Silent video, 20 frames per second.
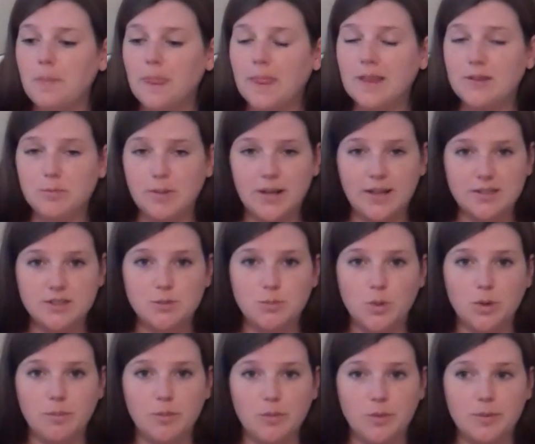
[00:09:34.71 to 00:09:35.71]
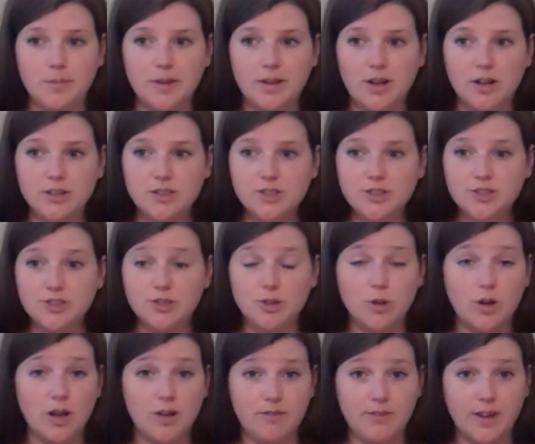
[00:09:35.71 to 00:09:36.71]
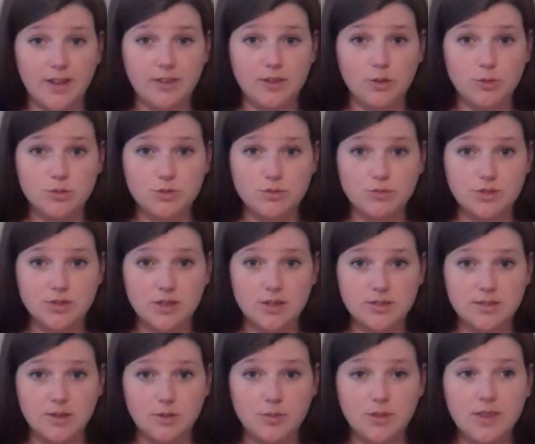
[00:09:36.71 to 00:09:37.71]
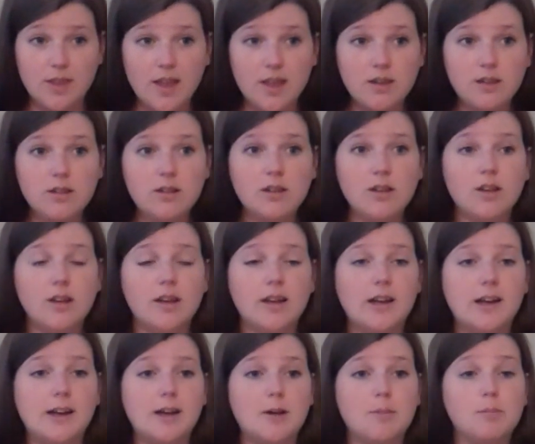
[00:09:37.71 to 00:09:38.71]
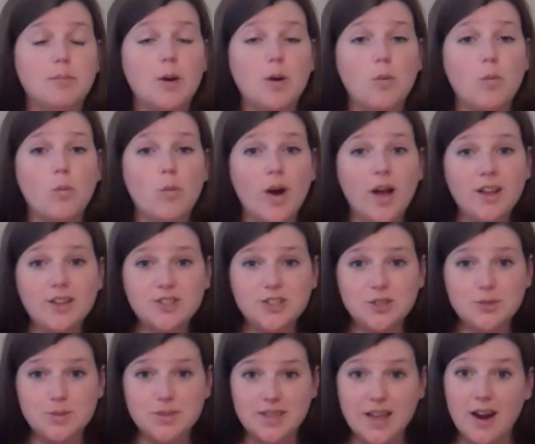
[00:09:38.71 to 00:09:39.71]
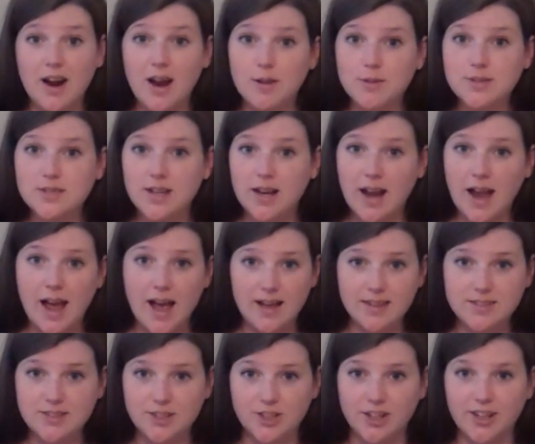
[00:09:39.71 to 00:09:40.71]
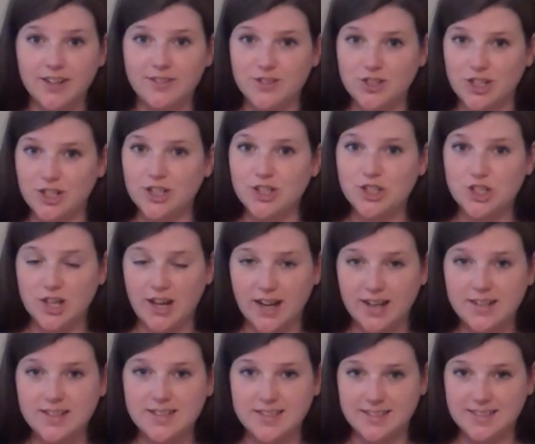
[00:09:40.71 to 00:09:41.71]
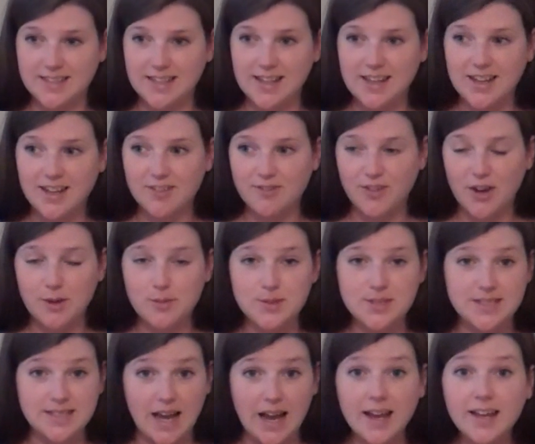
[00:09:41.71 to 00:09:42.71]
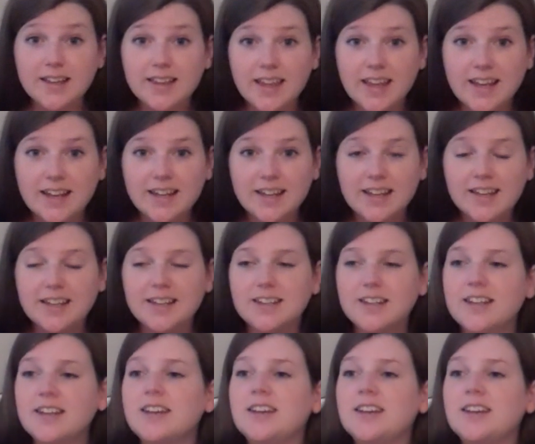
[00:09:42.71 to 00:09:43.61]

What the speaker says: Is my next appointment with my doctor, so I'll find those results out then. But while she was there, I was going to ask her if she could check to see if I was dilated